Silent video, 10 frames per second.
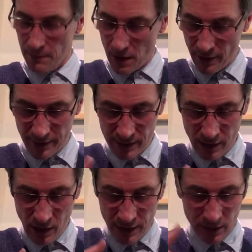Okay, these
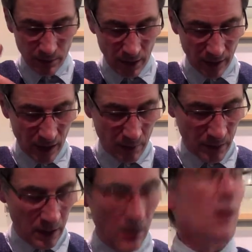lines were going up.
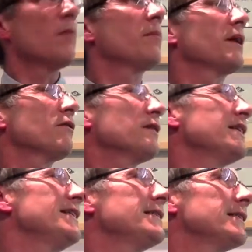But I thought it
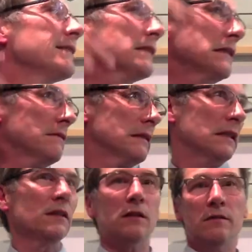needs this kind of
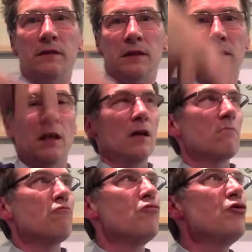sense of this
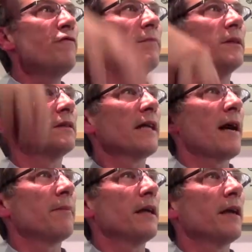movement
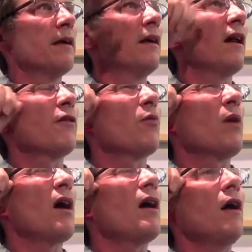happening. I thought,
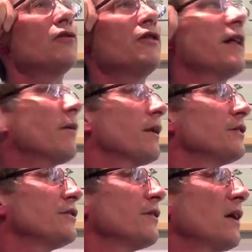well, I'll do that when I
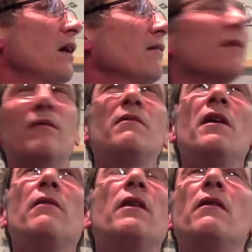do the colour. I thought,
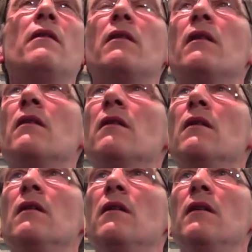no.
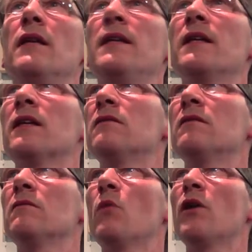It can,
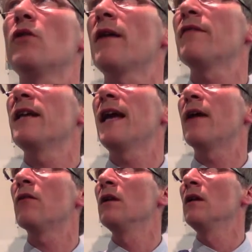why not have it now?
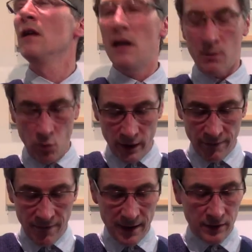And what I
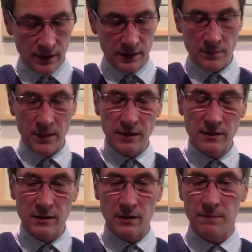found is that because
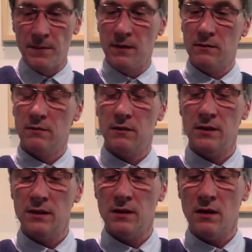it's a
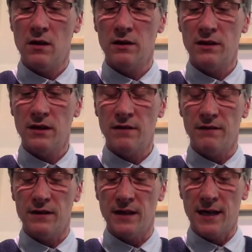hard
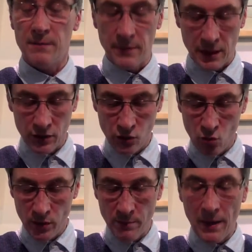surface, and because
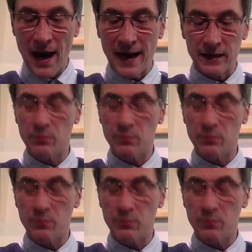all the blacks